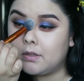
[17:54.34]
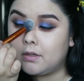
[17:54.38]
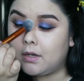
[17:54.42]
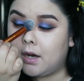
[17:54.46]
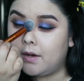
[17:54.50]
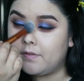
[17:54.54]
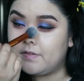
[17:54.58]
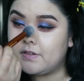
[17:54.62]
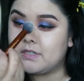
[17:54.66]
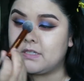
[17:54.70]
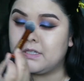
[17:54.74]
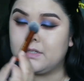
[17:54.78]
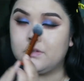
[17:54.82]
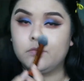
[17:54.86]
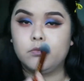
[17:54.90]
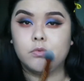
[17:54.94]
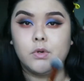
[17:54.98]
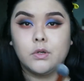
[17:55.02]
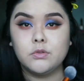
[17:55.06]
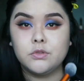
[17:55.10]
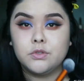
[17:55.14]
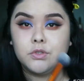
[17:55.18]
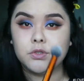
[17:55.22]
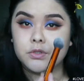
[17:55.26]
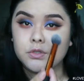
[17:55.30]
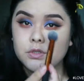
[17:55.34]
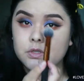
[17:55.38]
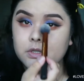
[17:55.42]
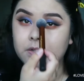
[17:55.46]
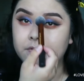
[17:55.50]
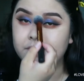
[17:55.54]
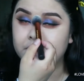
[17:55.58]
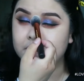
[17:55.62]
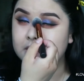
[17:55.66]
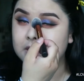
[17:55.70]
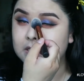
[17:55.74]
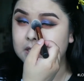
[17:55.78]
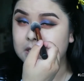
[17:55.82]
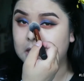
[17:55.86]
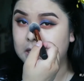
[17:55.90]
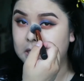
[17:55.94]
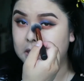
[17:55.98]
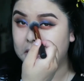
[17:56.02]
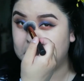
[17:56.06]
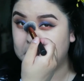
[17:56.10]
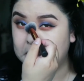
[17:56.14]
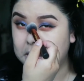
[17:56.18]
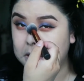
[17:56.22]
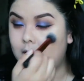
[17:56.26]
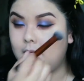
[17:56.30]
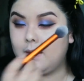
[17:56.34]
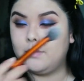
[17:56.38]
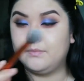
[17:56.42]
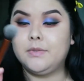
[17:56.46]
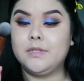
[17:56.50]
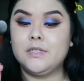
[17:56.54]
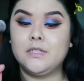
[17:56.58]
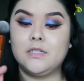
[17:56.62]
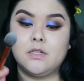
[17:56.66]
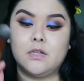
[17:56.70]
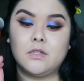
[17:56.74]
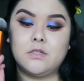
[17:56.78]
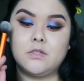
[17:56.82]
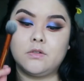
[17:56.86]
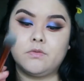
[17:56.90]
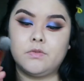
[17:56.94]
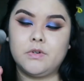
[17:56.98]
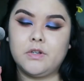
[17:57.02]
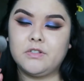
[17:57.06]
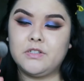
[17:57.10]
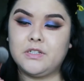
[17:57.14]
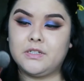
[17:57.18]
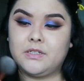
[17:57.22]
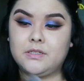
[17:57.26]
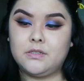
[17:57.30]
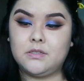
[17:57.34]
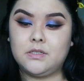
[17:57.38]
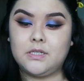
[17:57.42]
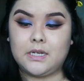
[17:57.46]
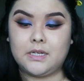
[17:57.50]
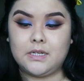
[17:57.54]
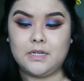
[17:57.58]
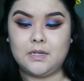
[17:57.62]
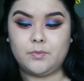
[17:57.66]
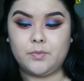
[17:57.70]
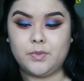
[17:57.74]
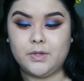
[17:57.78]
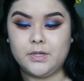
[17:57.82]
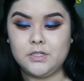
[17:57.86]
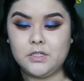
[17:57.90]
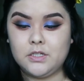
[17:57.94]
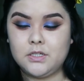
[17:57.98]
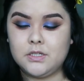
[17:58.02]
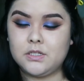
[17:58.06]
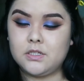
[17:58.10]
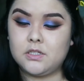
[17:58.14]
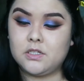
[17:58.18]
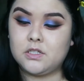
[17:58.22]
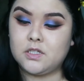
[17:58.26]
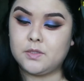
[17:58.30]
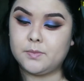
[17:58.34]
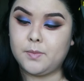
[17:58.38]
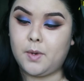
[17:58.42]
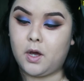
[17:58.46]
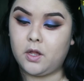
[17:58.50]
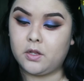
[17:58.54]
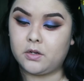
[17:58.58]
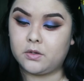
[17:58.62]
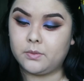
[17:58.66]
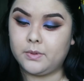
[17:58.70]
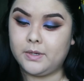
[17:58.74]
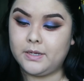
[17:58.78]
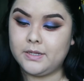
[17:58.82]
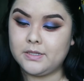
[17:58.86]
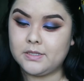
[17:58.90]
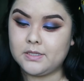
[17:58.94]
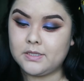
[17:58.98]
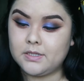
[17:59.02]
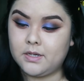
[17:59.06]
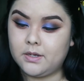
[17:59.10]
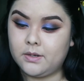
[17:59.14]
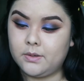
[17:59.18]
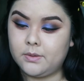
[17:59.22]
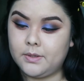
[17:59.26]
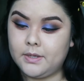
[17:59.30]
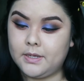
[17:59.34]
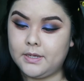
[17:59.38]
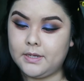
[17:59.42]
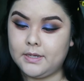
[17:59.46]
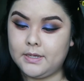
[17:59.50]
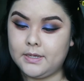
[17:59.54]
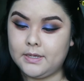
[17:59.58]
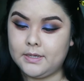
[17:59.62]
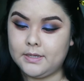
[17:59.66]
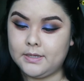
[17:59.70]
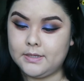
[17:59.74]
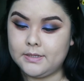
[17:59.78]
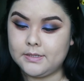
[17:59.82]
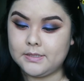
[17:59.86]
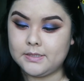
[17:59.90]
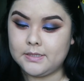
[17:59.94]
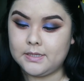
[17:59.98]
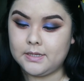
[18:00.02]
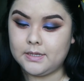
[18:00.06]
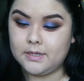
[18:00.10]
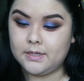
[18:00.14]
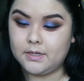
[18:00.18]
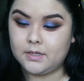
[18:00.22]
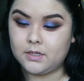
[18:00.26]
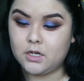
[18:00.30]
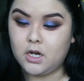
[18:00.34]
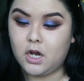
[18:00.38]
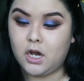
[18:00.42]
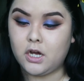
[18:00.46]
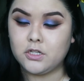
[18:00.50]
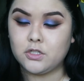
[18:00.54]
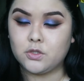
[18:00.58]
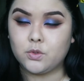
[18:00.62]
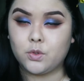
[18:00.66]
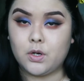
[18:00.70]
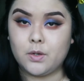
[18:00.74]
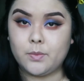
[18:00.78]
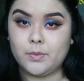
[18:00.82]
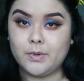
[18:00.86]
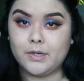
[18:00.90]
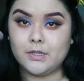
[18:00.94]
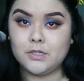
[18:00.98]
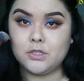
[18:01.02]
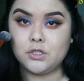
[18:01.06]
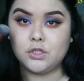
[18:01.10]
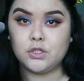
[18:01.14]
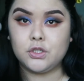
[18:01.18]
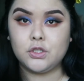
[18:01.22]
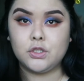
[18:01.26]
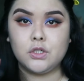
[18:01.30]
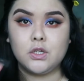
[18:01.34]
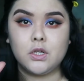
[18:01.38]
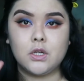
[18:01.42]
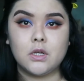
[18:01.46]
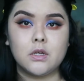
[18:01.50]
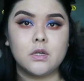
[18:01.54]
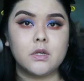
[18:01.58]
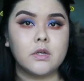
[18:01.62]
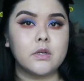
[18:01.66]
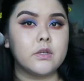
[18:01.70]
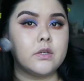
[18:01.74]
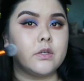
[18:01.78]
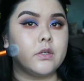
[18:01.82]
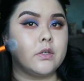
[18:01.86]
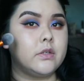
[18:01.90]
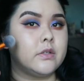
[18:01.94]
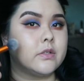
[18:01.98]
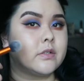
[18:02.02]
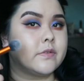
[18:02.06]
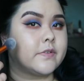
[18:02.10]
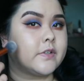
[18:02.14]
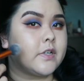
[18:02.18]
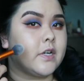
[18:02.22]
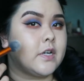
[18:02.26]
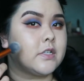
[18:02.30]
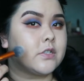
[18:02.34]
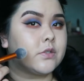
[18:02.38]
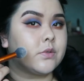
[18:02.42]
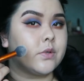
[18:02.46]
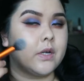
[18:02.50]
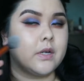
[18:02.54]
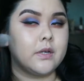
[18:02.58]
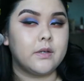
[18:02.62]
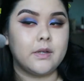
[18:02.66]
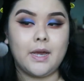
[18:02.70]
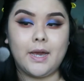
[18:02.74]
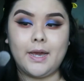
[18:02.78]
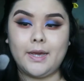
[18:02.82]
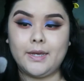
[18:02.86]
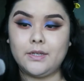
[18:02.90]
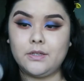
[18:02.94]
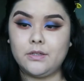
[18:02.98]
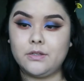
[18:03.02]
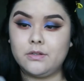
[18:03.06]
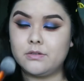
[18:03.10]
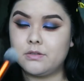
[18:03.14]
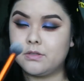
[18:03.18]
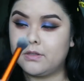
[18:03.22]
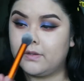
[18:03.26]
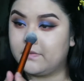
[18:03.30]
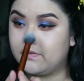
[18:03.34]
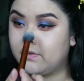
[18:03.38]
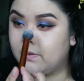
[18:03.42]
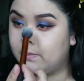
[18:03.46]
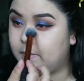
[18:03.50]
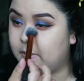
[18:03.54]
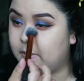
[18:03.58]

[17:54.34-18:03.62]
obviously roast yourself in the sun. This is also a Real Technique brush. This is a smaller one, so it is the contour brush. You use it for contouring. I use it for